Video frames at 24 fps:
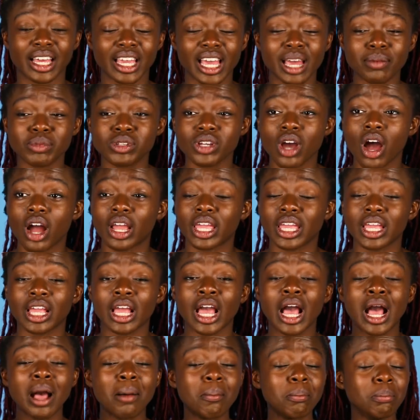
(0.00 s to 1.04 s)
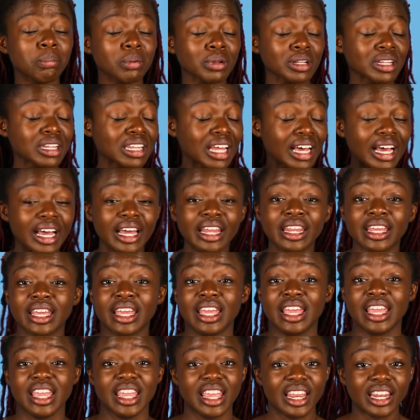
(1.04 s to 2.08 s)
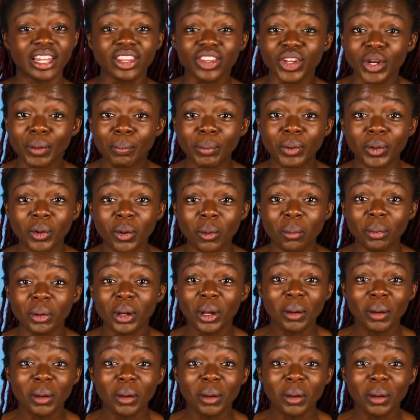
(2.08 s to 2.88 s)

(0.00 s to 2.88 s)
Like I'm talking blood in their poop.